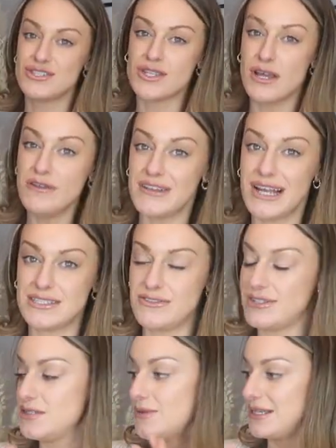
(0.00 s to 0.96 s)
so
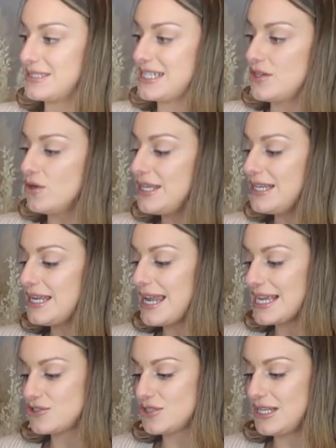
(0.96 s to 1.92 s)
flattering as well, because I got it in an
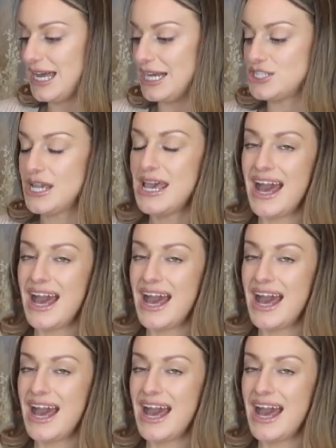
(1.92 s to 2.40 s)
extra large.